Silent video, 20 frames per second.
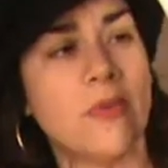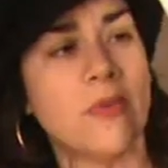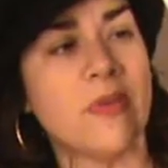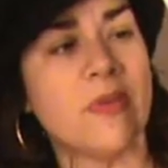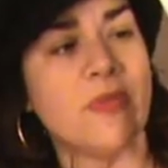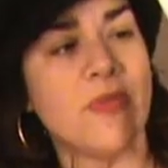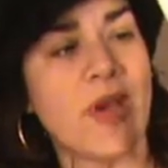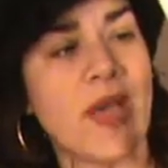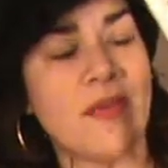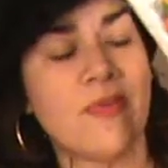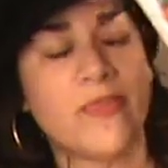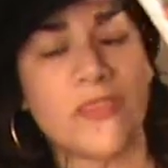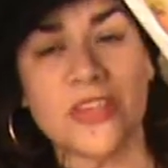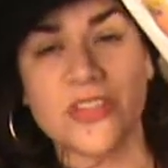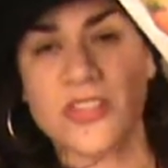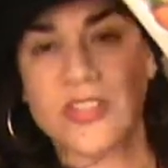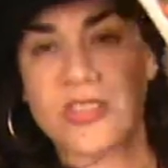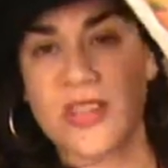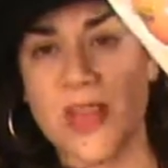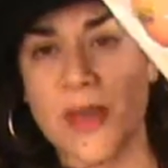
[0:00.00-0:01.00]
we've I
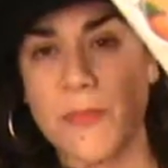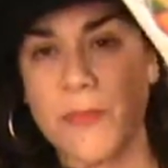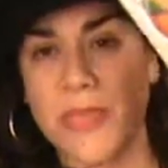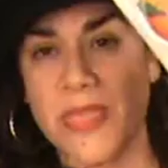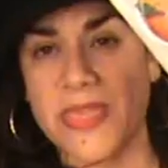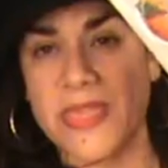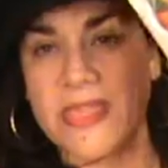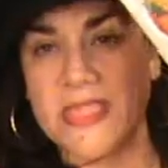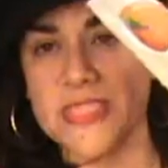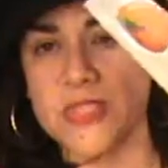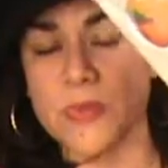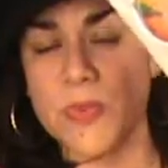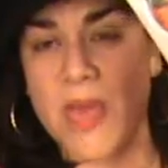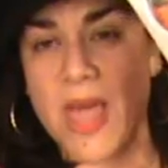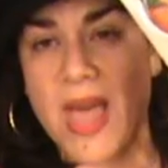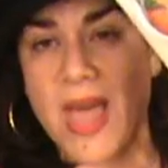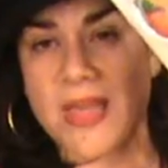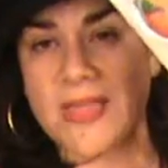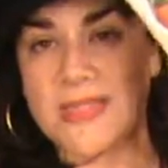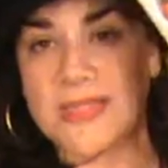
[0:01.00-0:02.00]
finished it up this
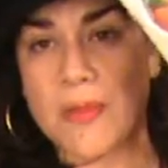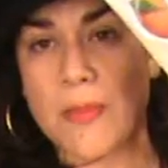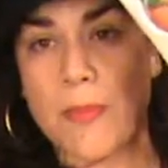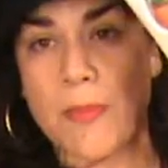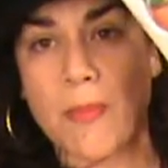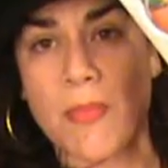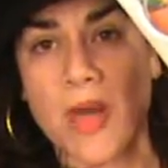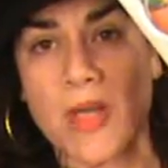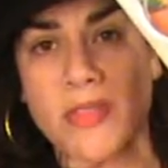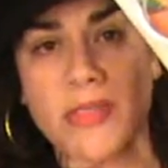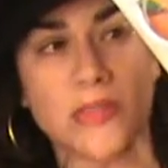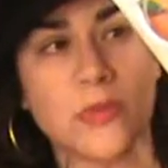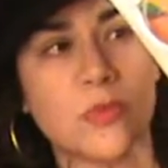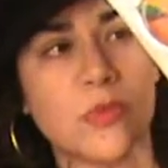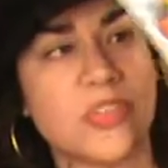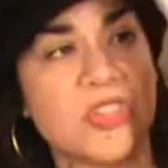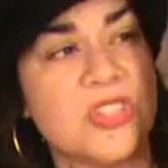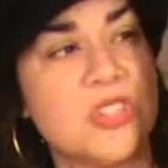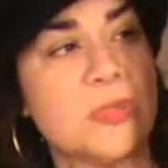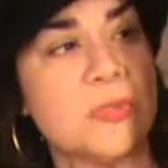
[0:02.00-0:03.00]
past month,
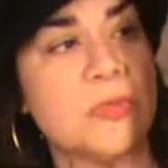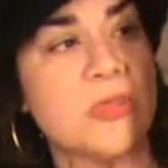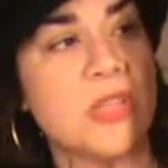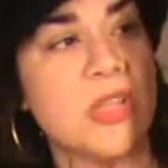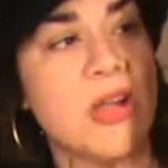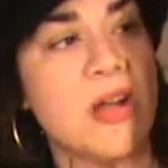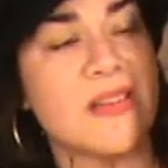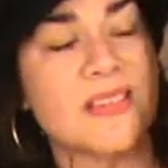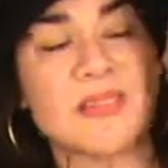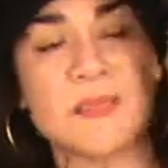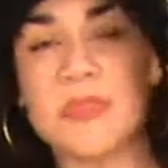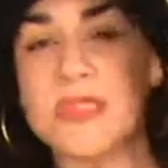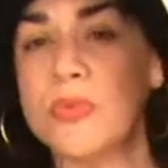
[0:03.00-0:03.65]
which is pretty awesome.